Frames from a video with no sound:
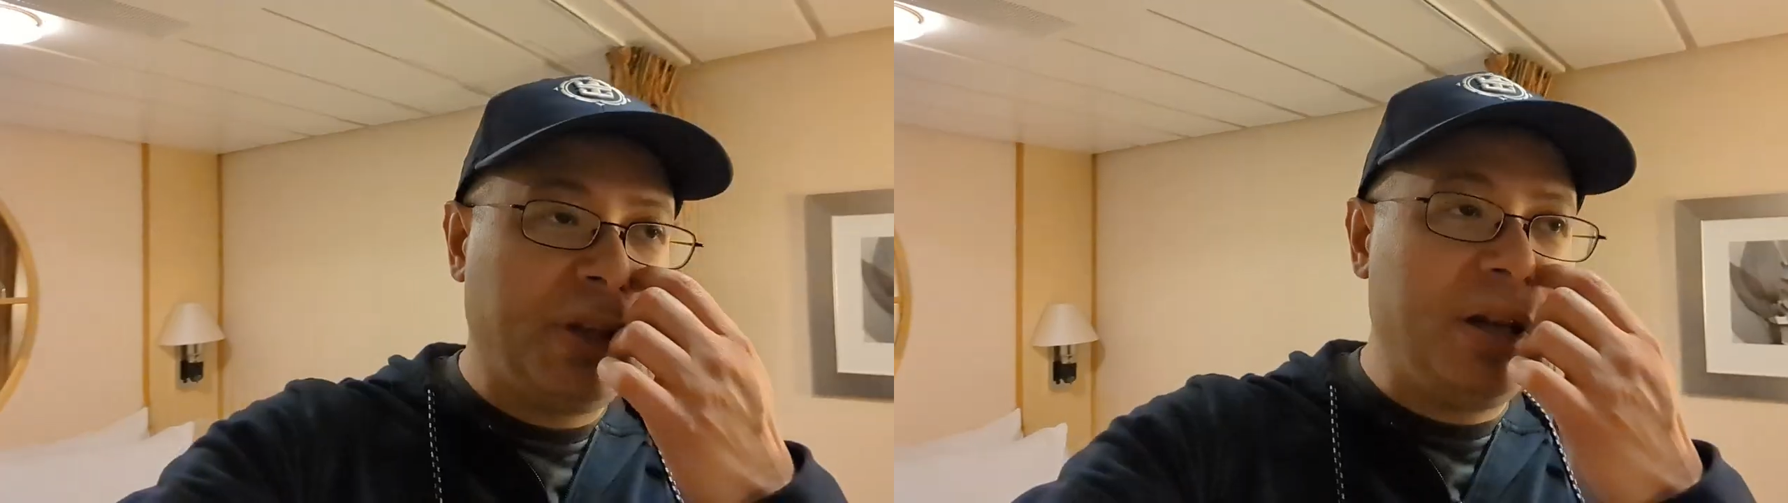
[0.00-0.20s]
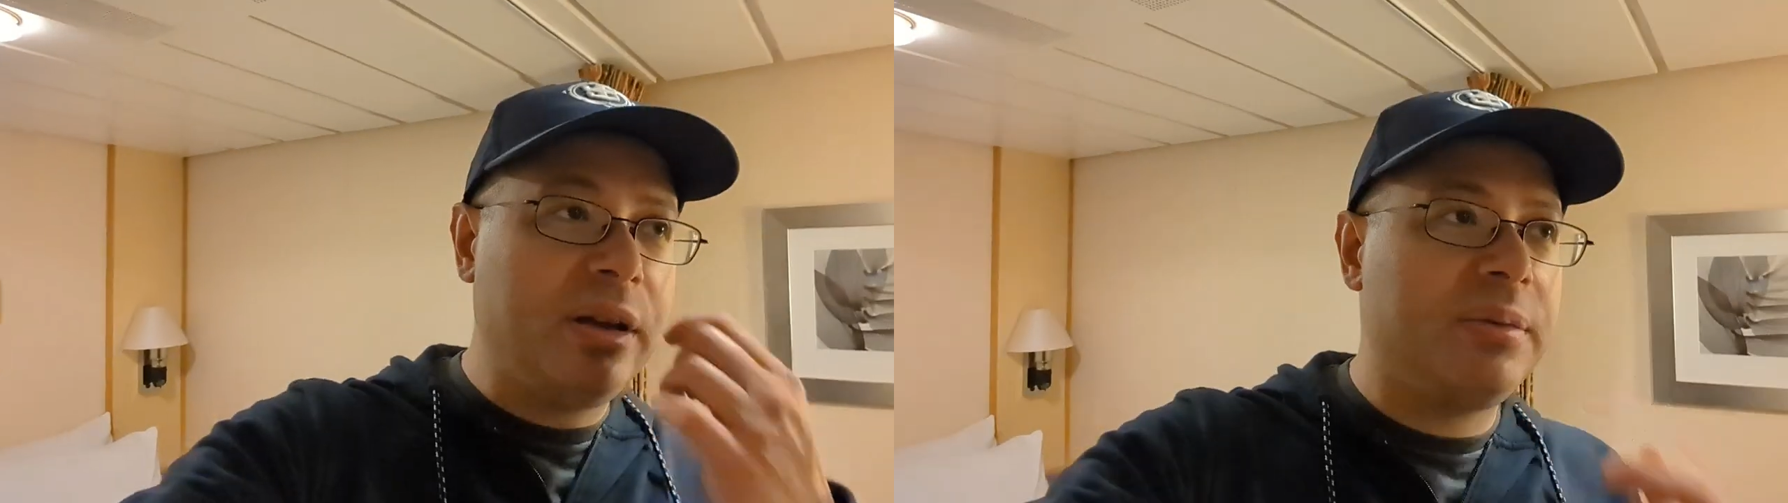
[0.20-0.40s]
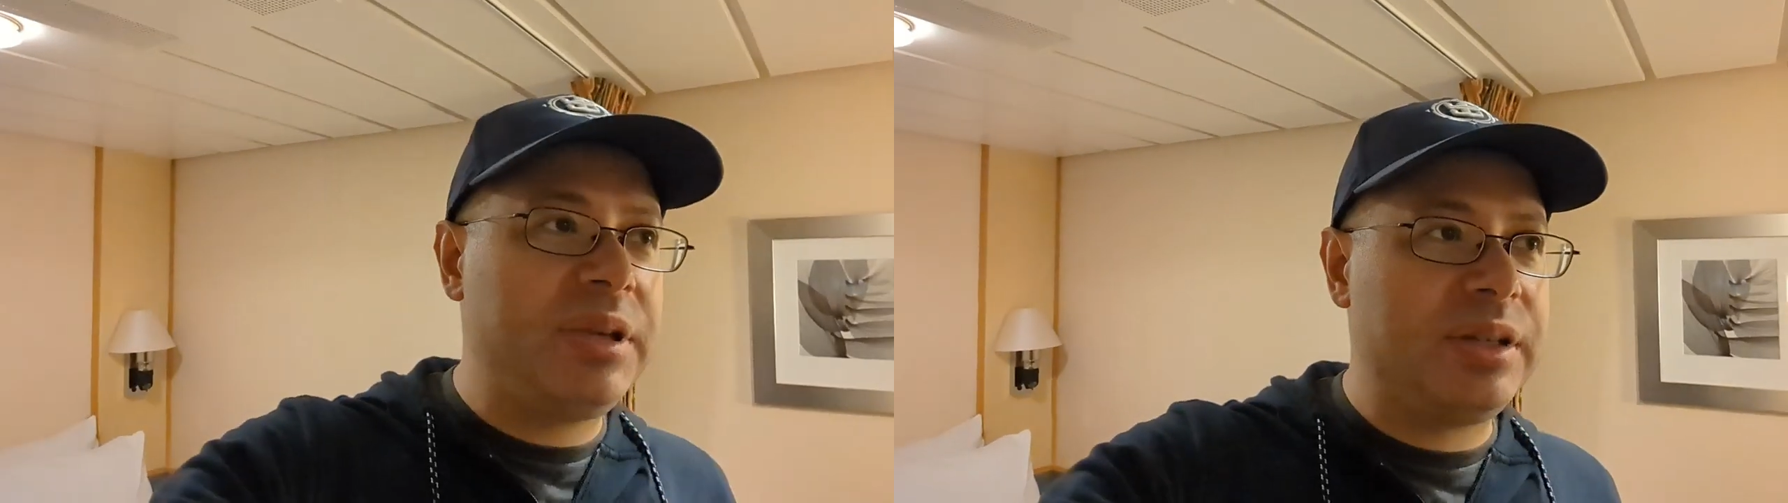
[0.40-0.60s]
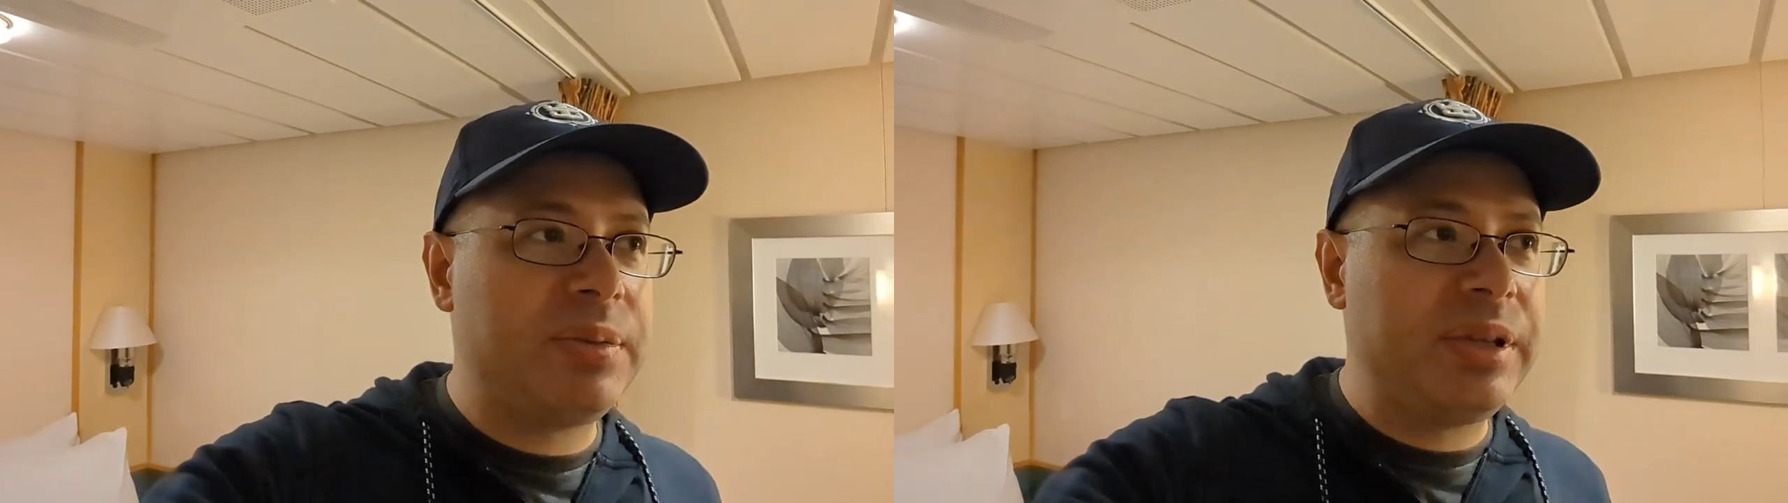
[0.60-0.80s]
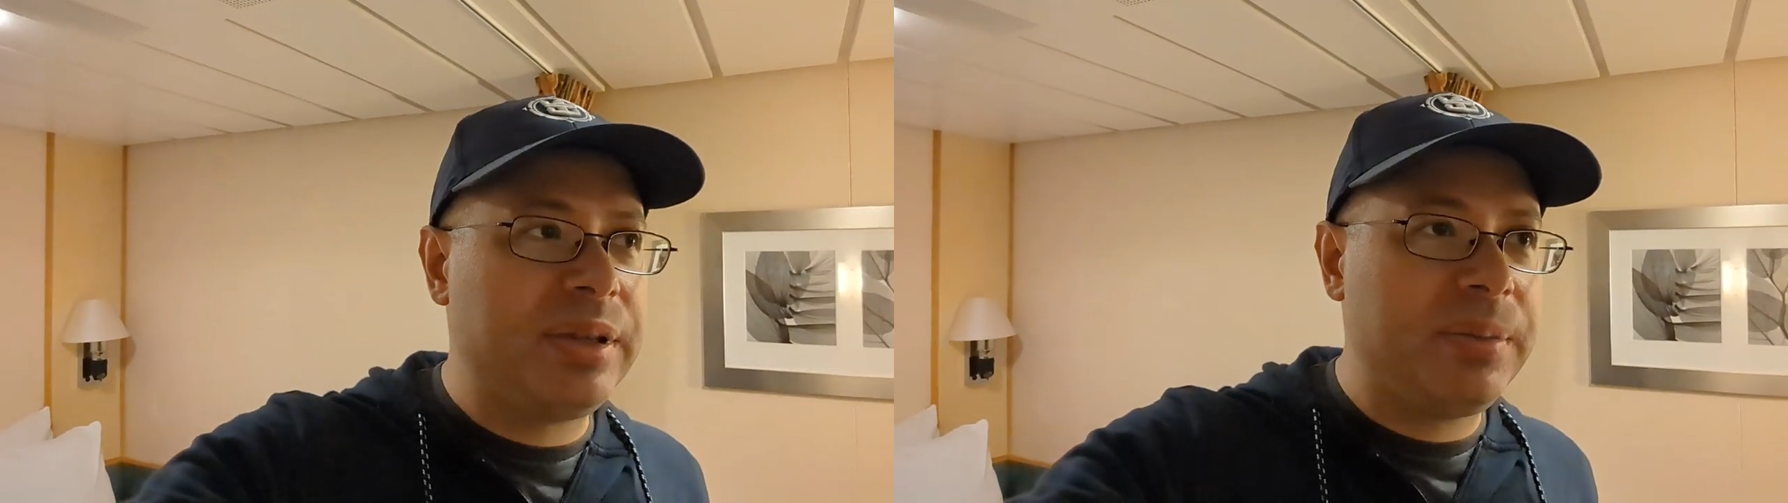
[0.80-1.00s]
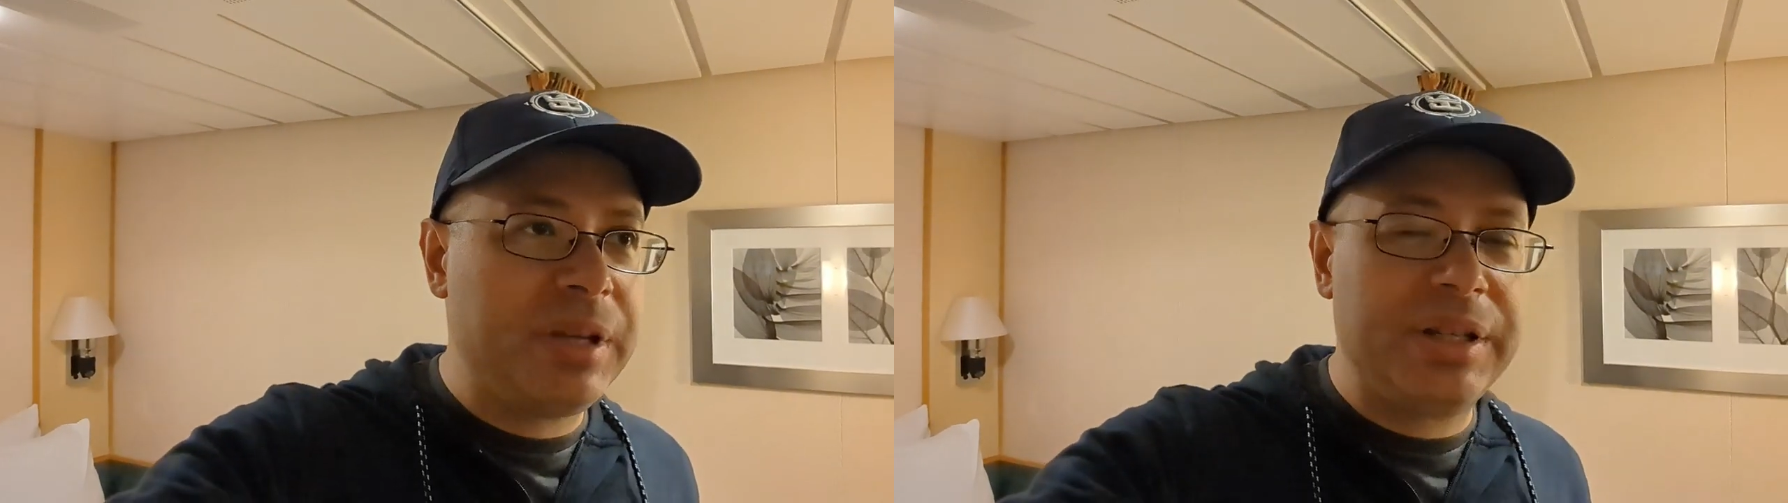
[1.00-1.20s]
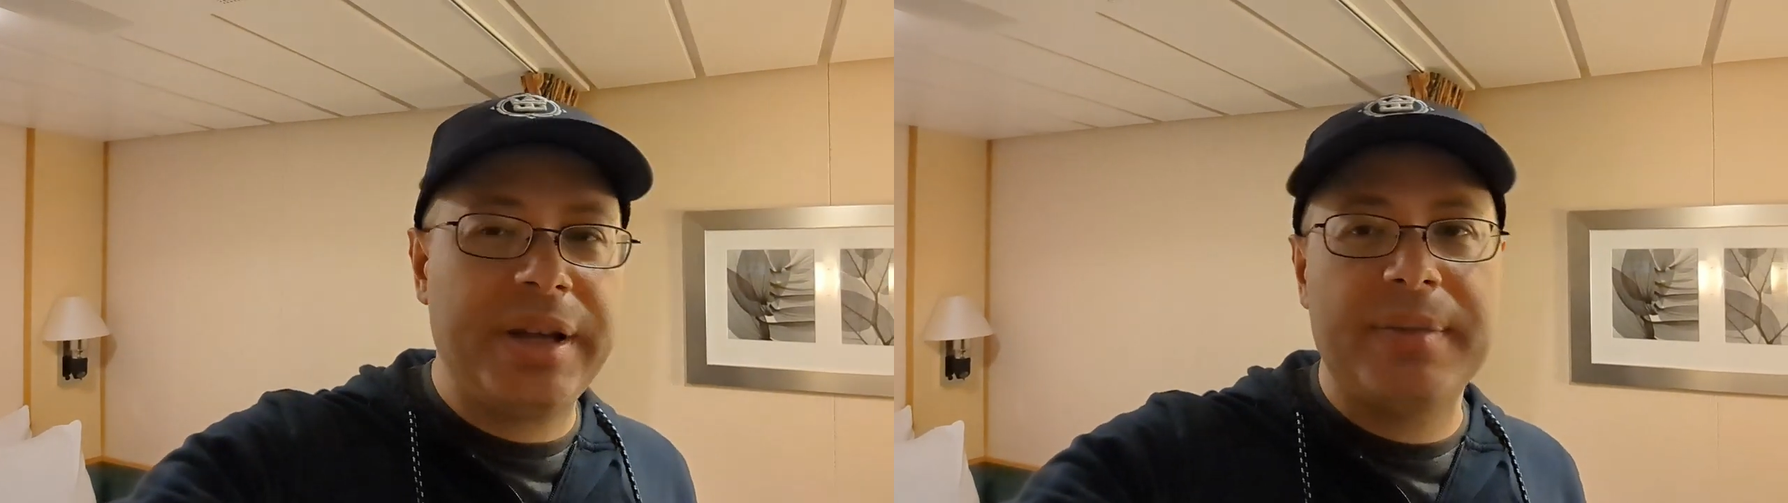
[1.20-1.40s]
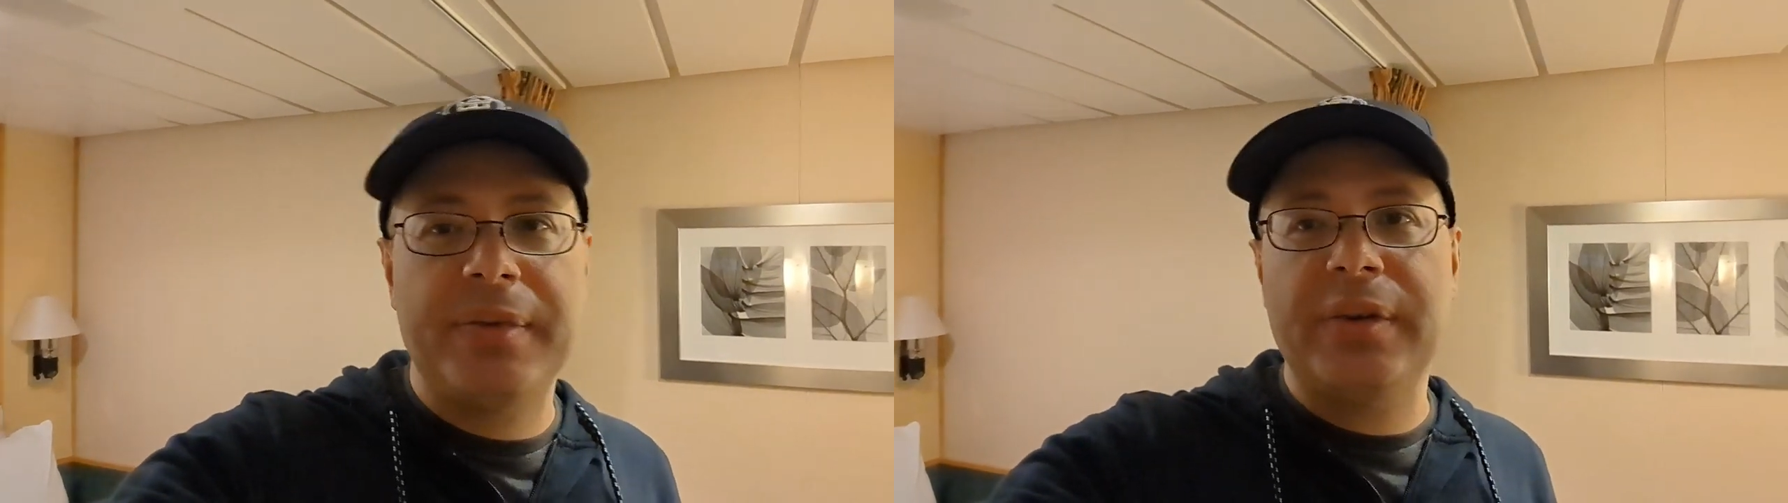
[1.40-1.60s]
You know, we just went to the
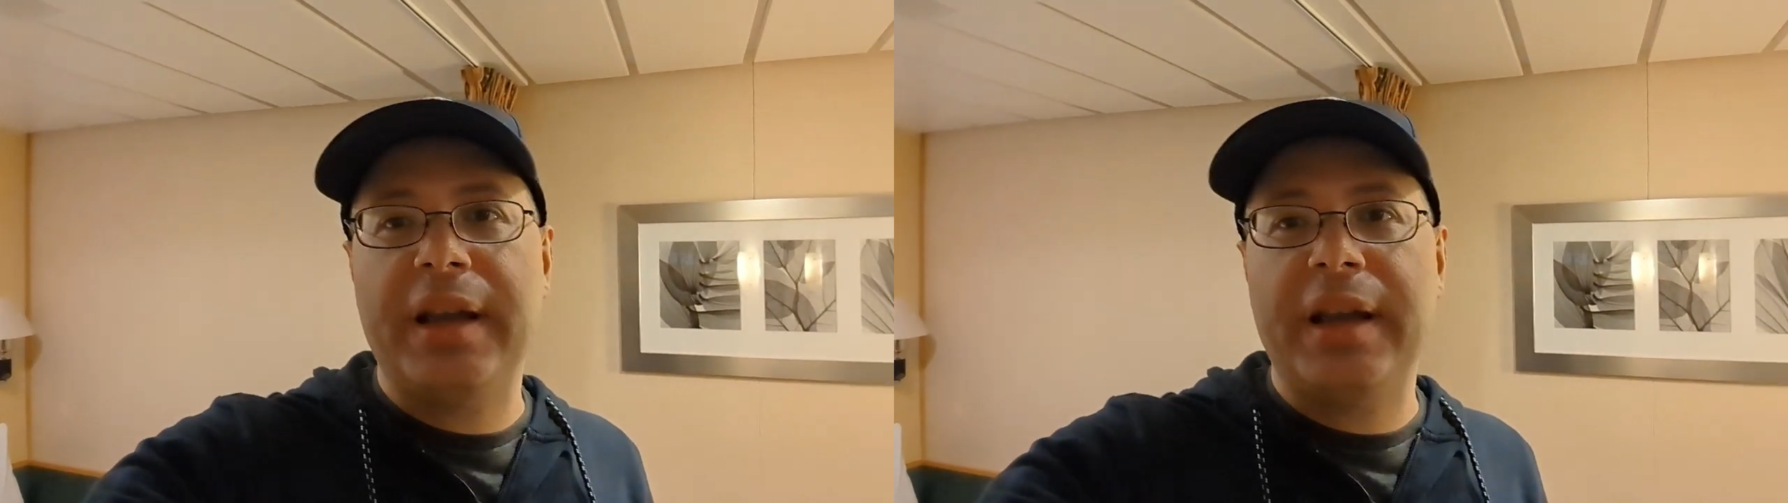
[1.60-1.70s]
Windjammer,